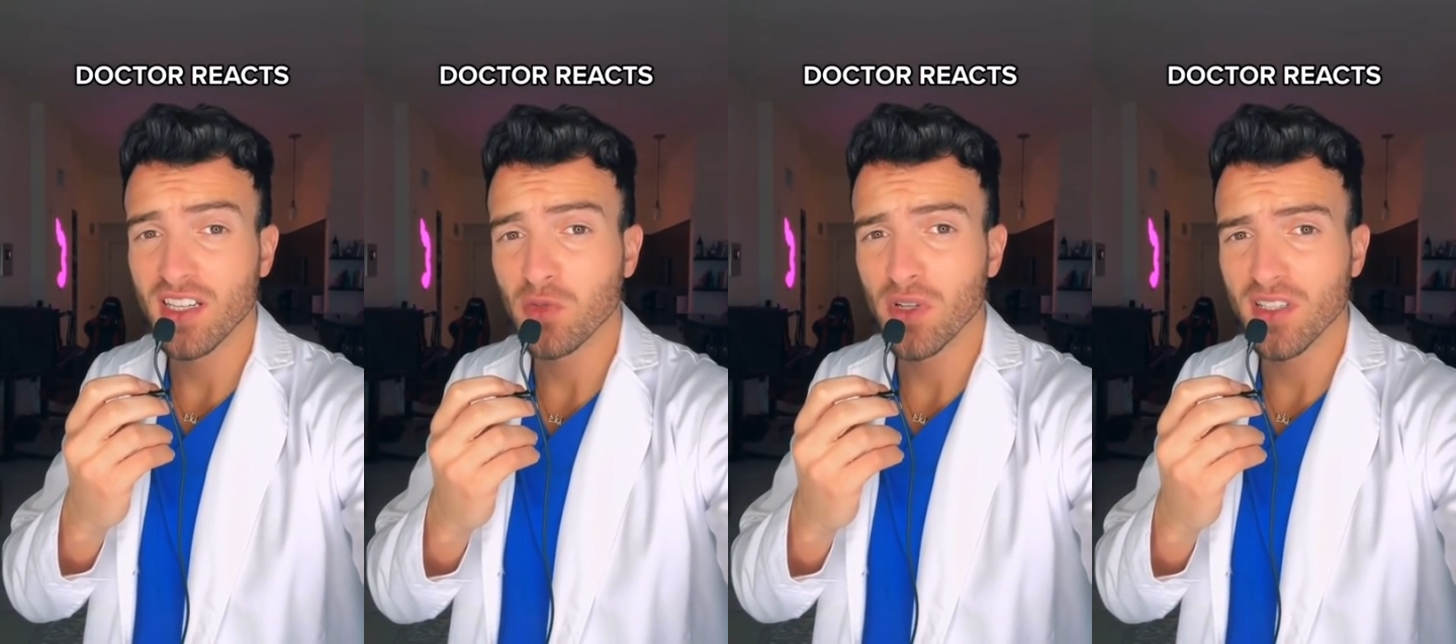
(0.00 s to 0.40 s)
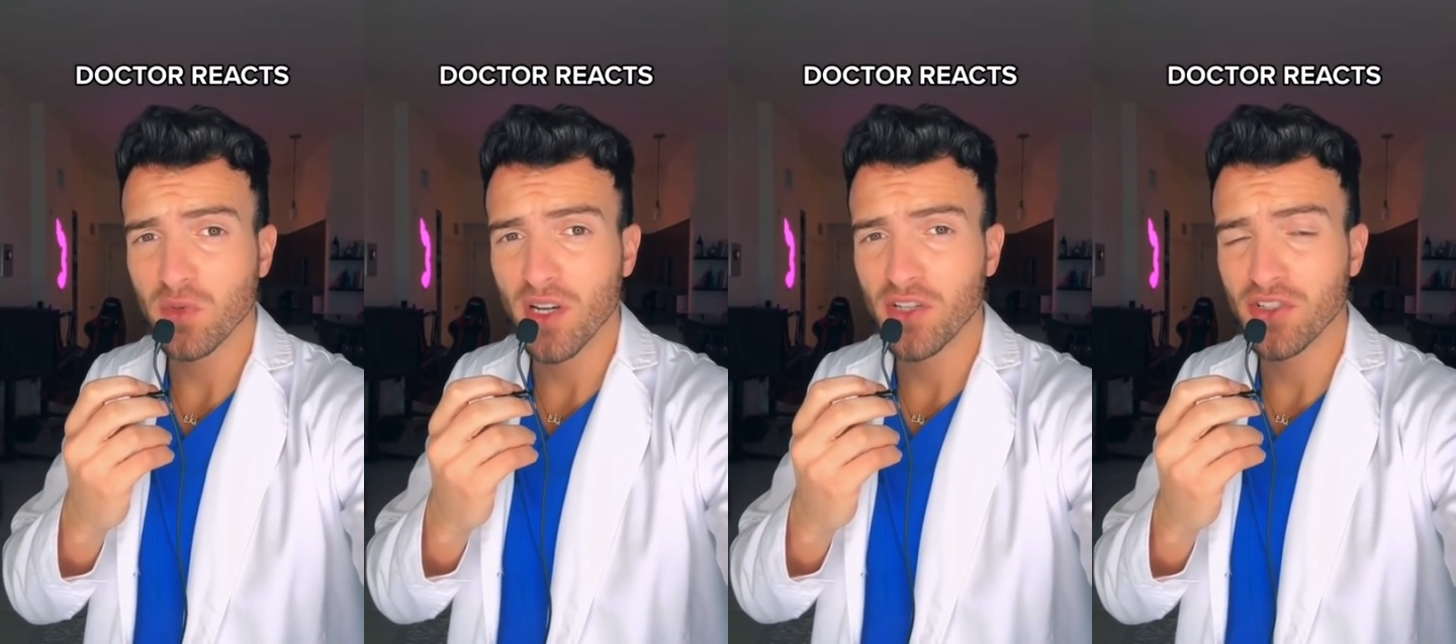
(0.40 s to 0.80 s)
as well
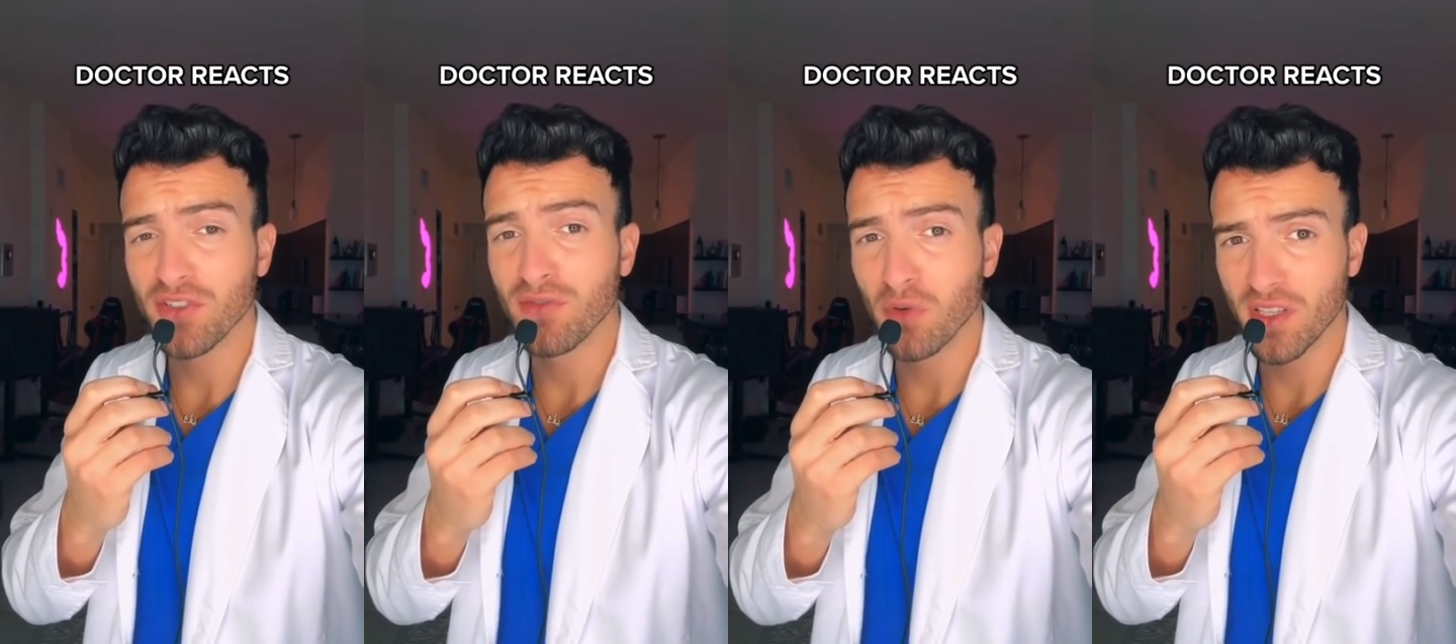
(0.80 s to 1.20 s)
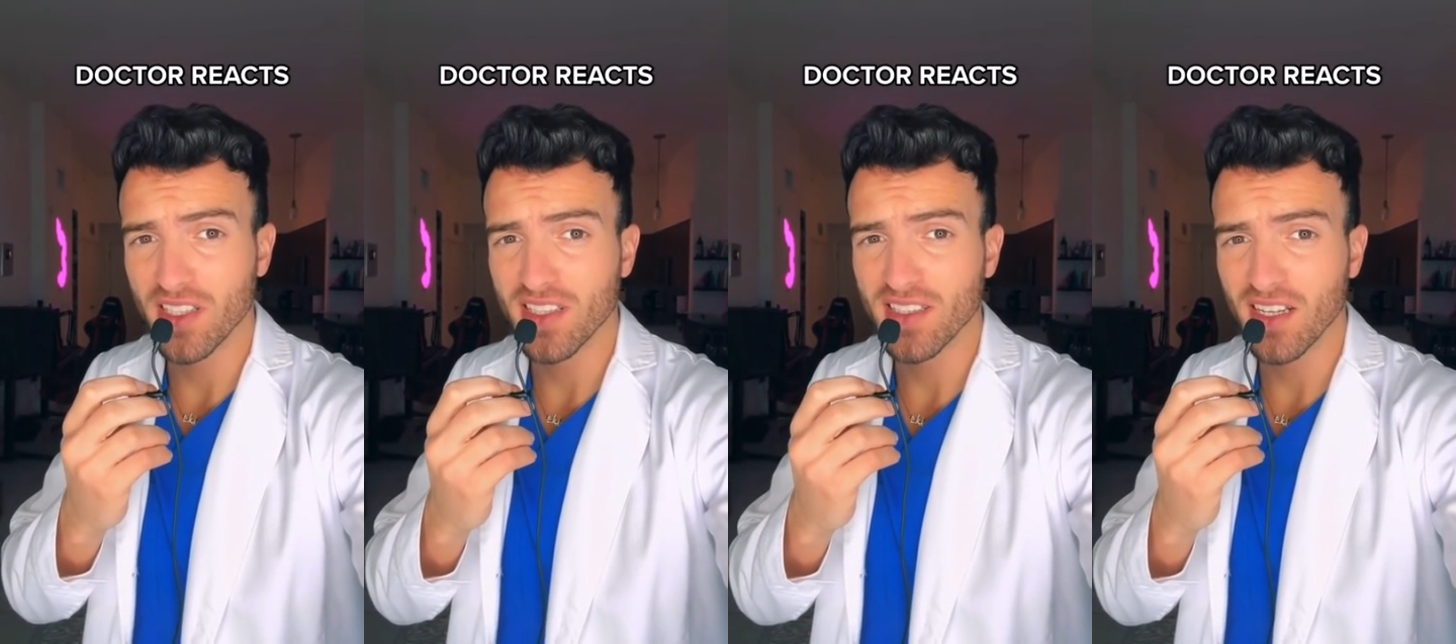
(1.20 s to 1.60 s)
as why you should
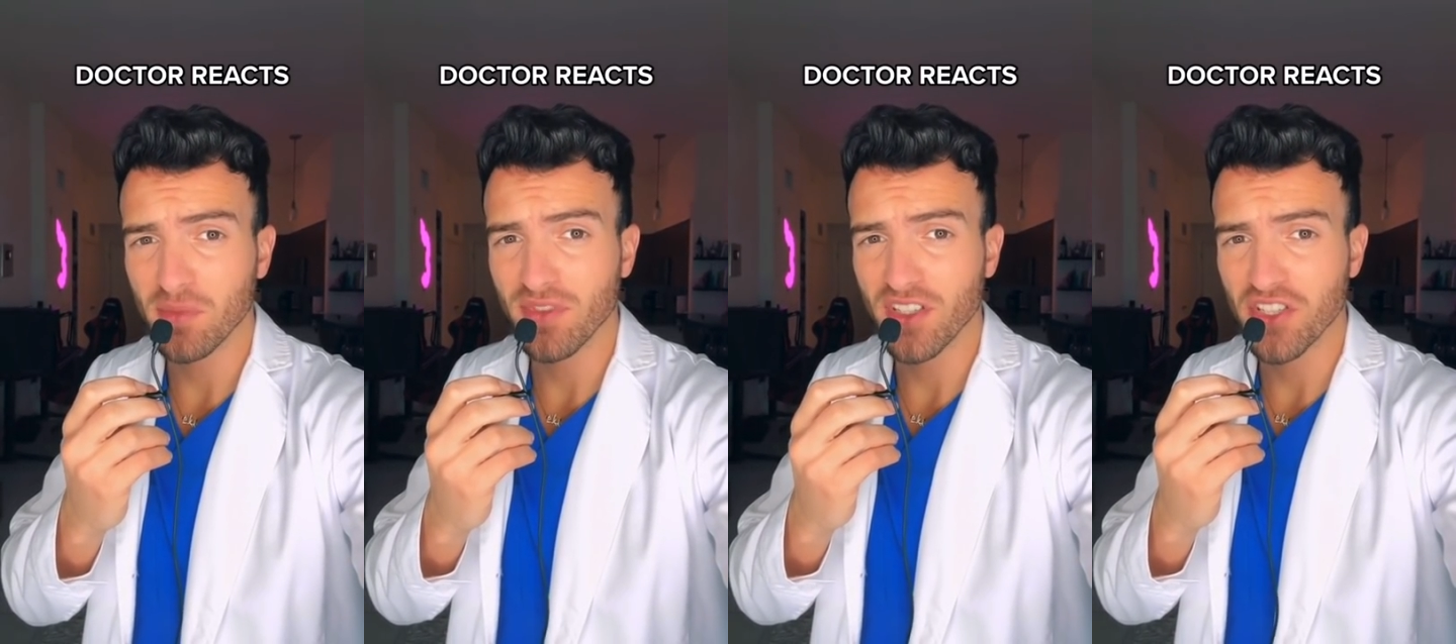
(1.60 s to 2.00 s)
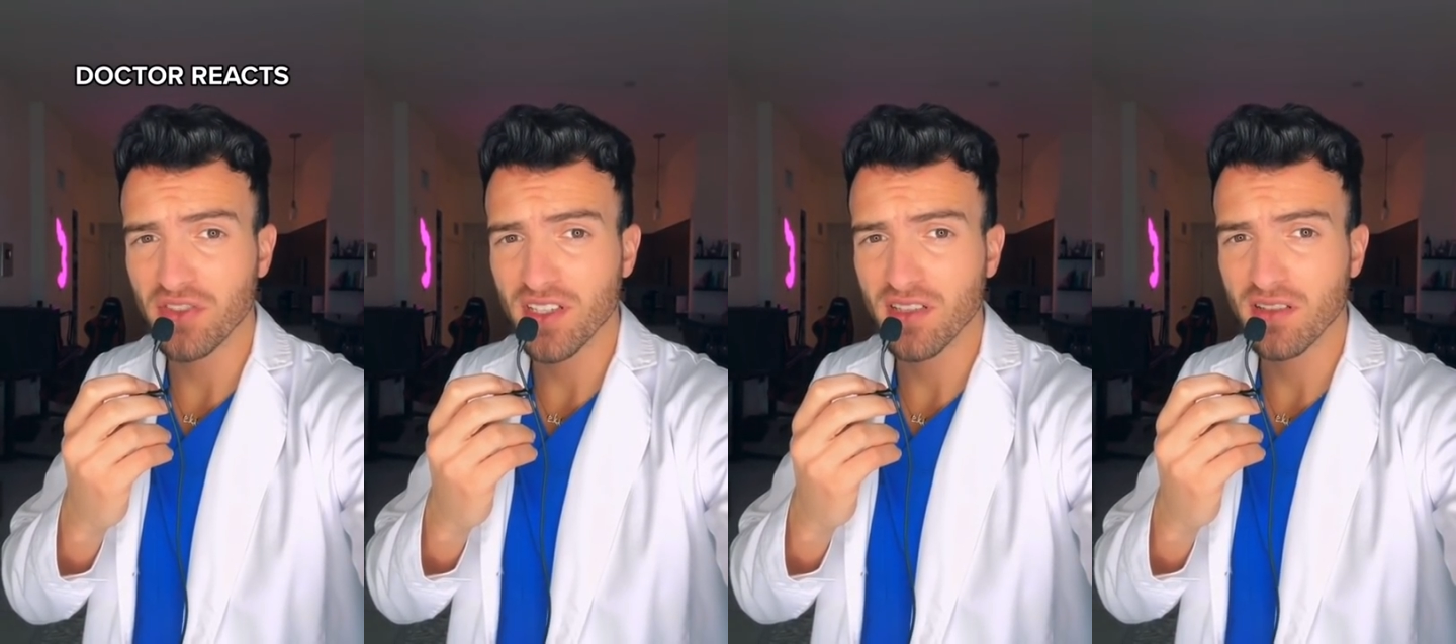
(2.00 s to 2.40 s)
avoid these type of
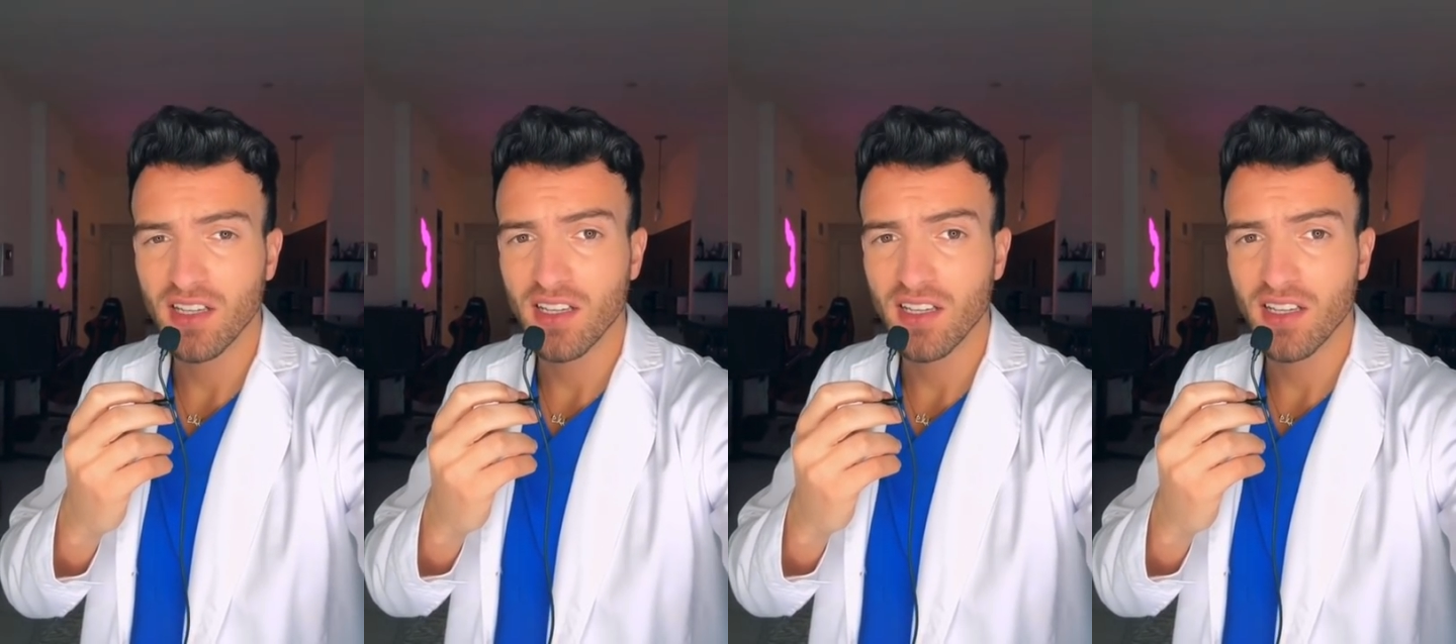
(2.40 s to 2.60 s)
injuries.